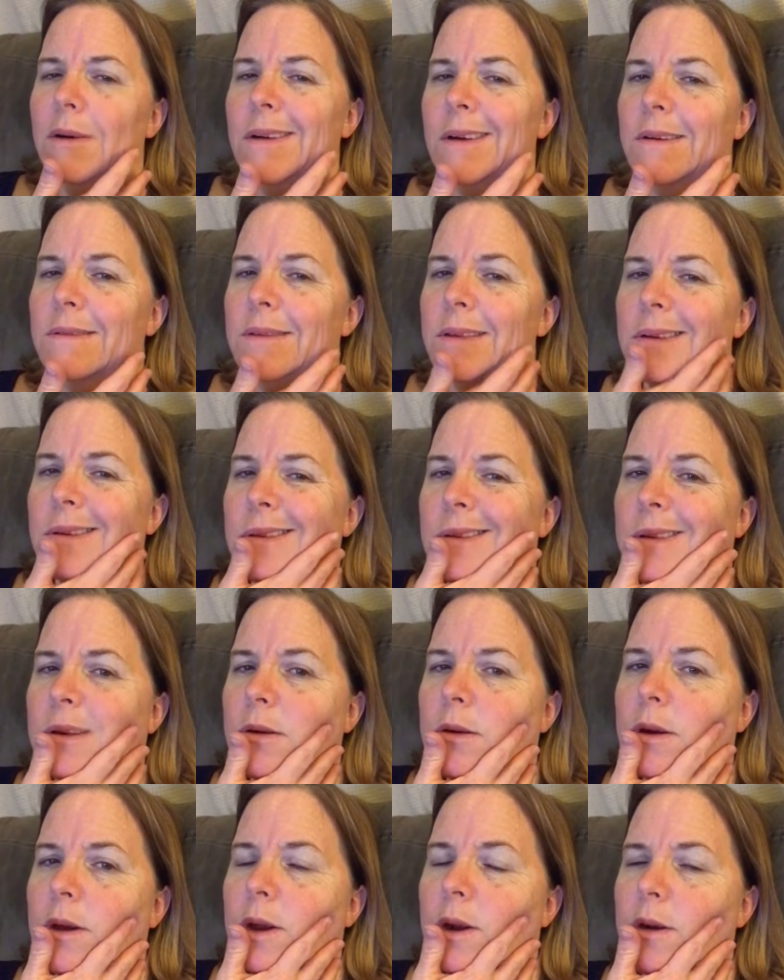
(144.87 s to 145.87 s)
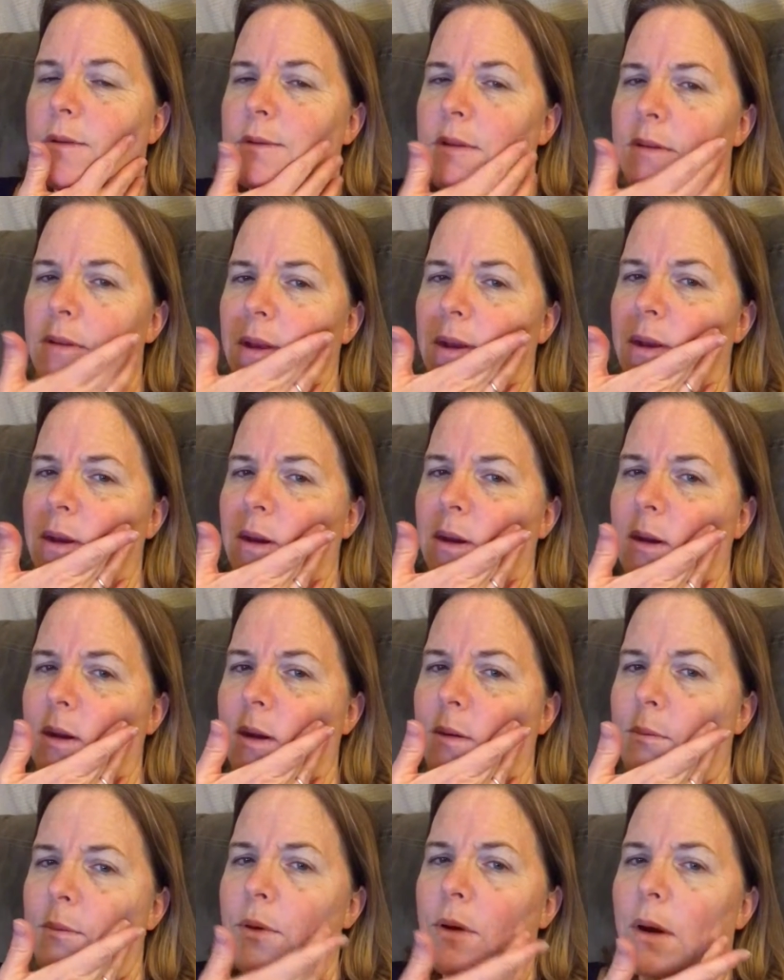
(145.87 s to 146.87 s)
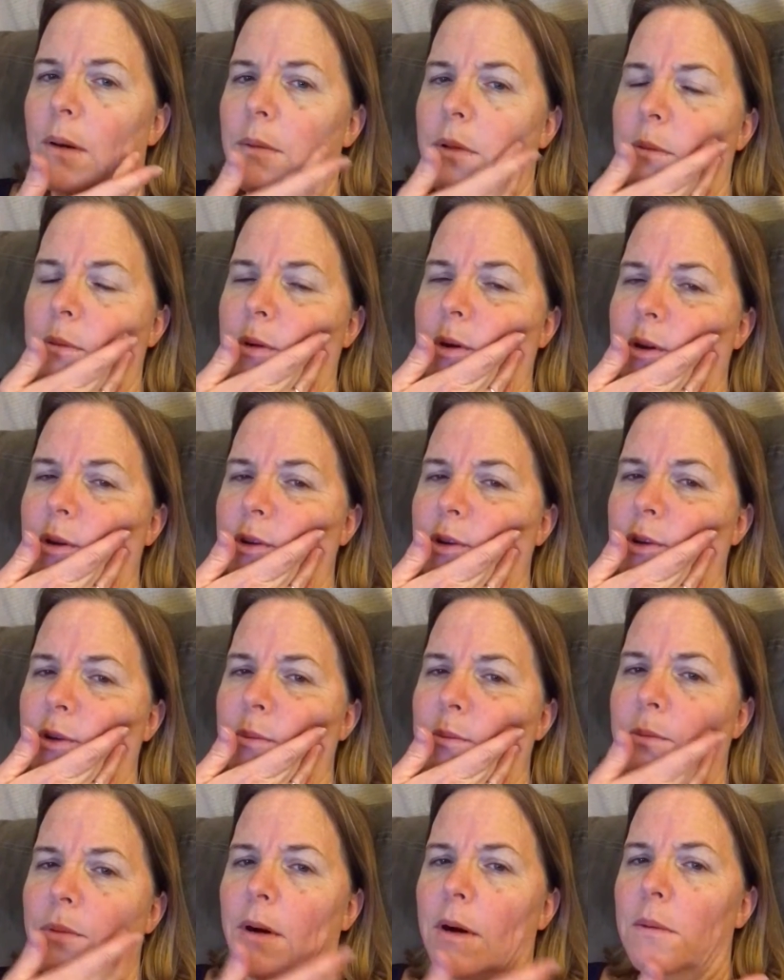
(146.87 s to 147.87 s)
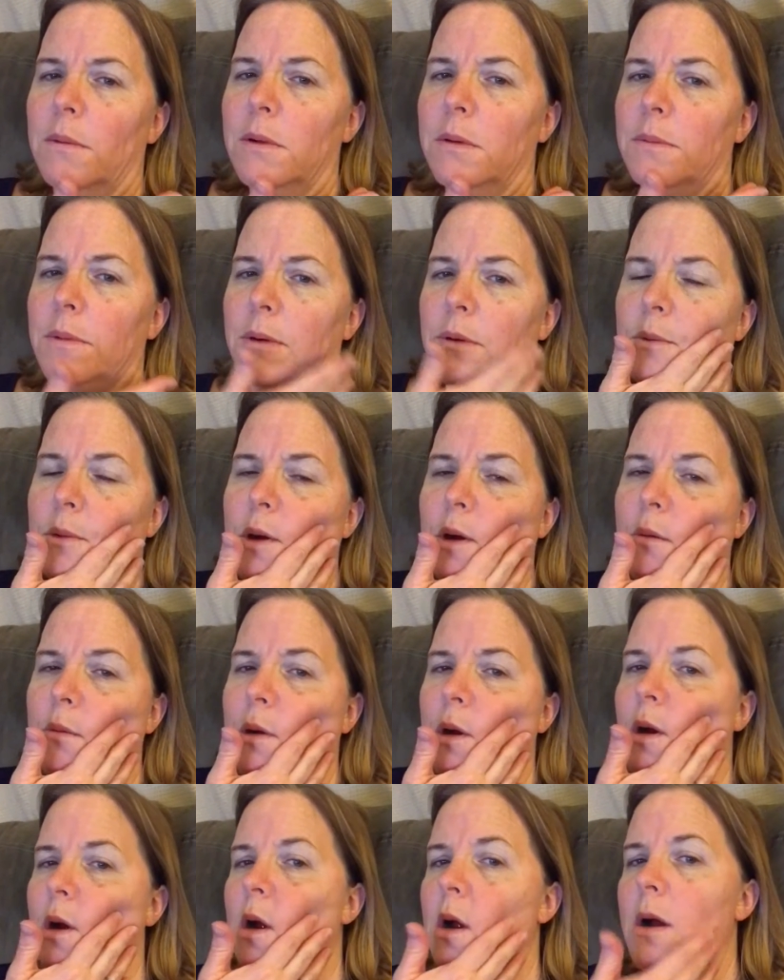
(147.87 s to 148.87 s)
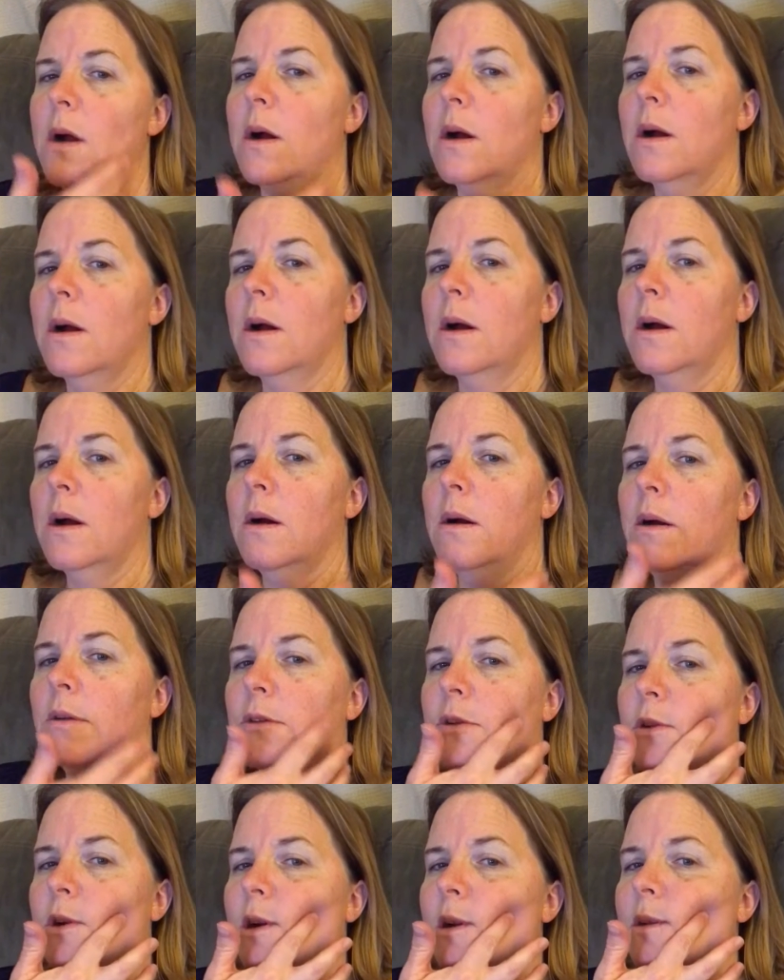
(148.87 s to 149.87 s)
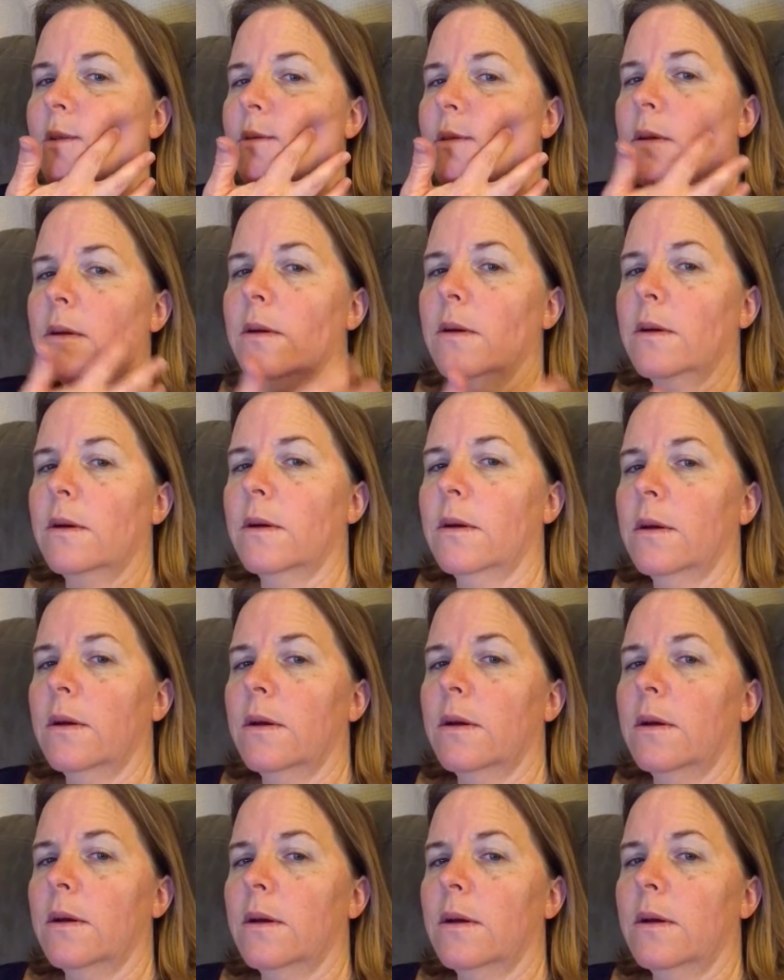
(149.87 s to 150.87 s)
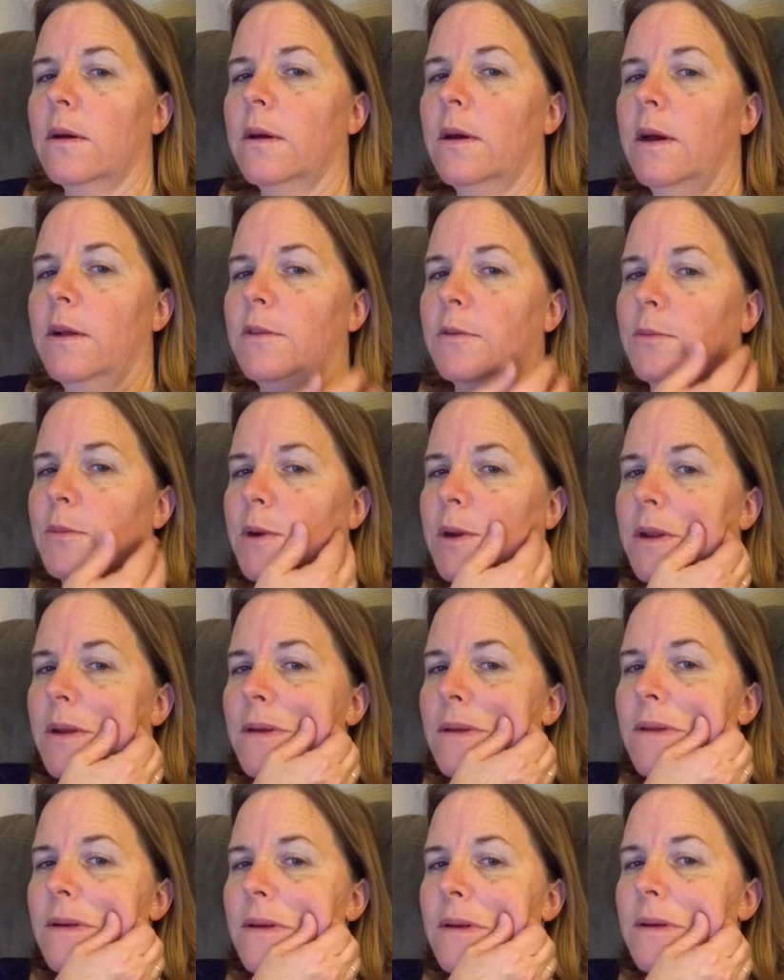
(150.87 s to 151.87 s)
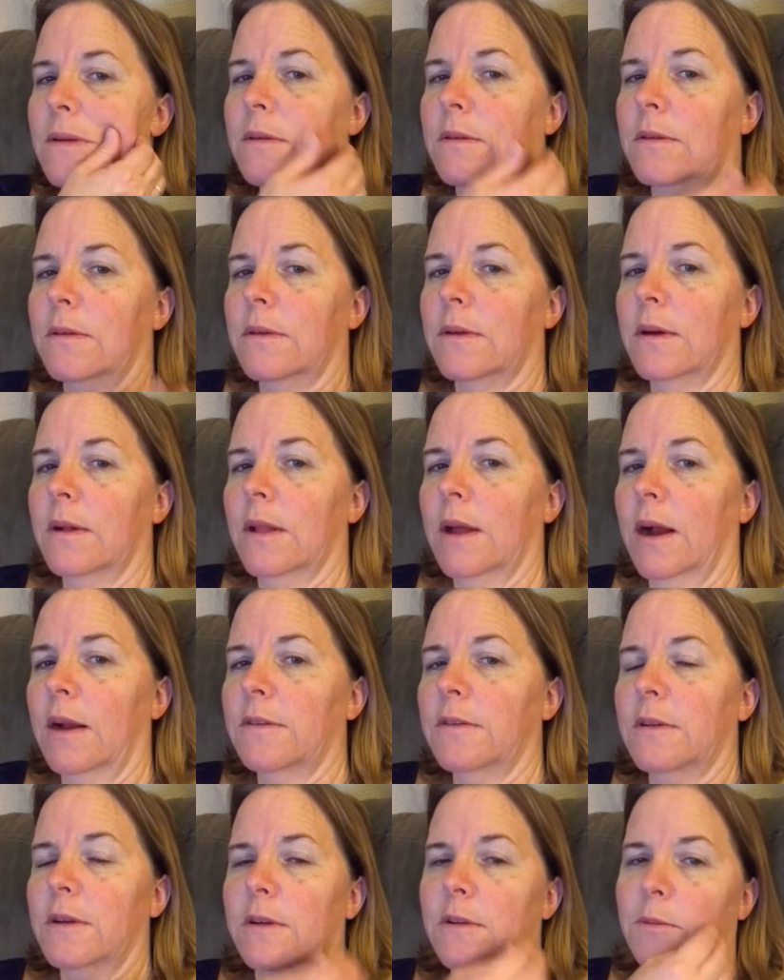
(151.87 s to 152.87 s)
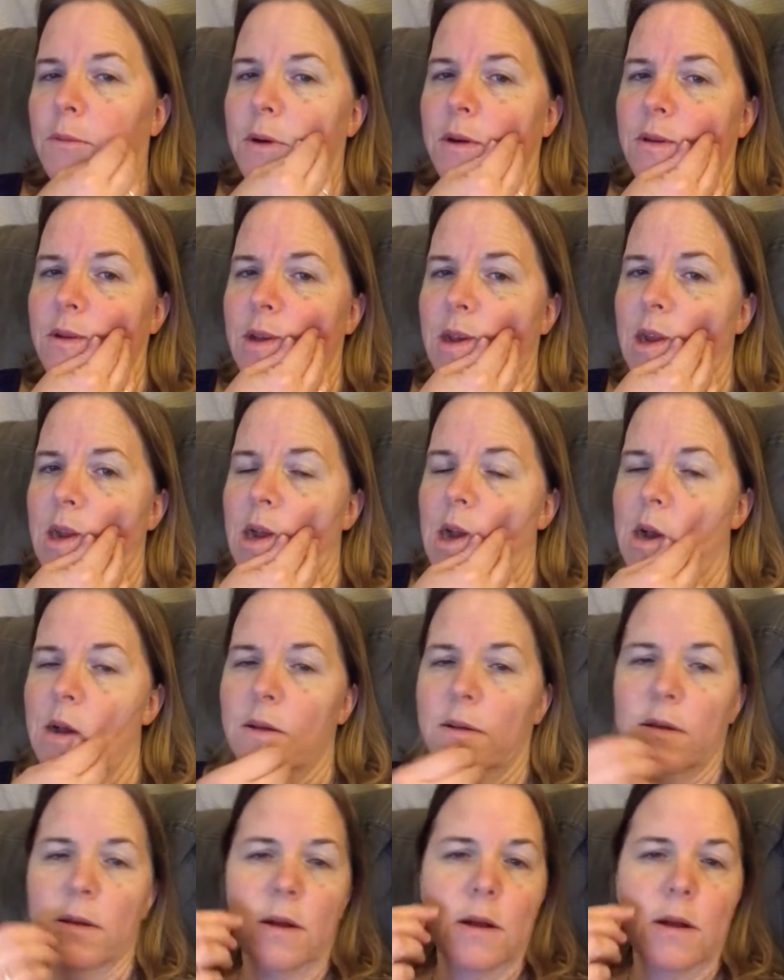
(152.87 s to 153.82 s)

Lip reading: We'll have to see what's going on. I don't know if it's like a gum problem or a tooth problem or what, but that's attractive. That's pretty. Look at this elastic my skin has.